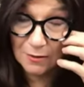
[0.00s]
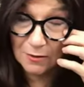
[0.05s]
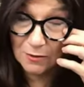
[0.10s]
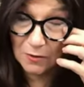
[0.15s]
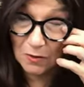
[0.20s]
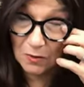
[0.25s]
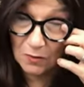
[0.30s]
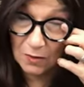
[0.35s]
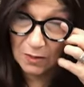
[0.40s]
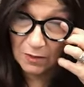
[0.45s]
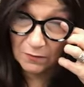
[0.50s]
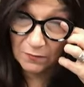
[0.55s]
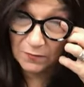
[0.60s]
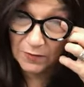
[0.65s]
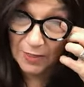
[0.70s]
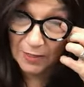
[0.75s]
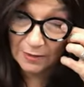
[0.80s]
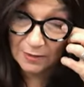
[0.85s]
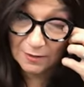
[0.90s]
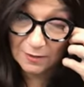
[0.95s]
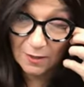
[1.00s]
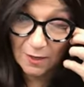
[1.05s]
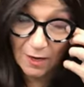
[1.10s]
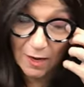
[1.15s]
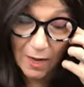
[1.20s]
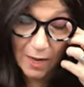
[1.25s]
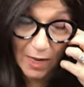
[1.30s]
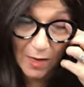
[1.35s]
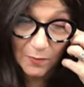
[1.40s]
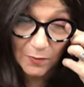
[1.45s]
So if that's
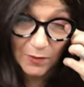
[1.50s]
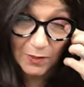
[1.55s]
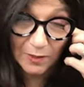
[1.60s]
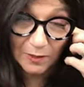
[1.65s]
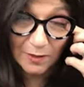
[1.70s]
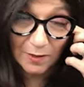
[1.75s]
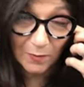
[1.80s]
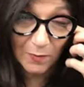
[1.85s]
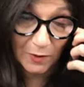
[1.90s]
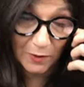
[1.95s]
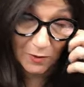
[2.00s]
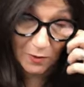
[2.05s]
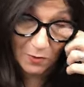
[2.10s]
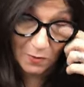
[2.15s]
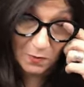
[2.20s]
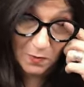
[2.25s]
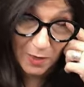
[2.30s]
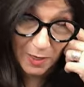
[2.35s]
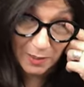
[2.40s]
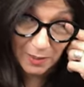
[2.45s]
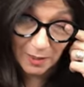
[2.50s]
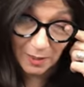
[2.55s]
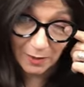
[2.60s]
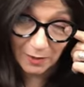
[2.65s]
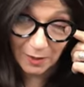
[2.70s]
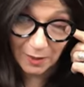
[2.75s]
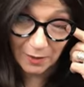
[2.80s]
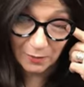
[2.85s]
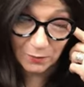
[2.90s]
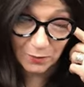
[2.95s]
not happening, let me know and
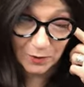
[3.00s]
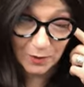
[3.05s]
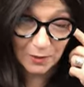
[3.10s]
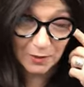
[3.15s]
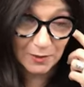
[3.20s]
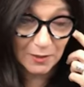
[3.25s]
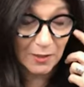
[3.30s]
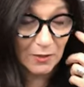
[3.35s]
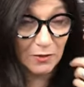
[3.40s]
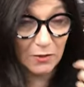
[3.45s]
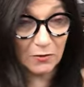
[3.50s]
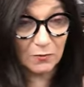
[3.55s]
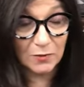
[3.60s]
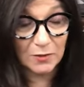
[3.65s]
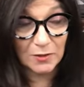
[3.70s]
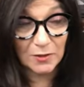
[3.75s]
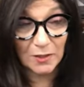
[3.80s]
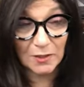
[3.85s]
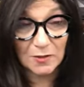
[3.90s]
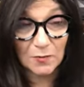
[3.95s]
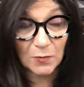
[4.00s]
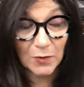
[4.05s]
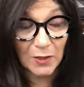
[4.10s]
I, I will continue to adjust.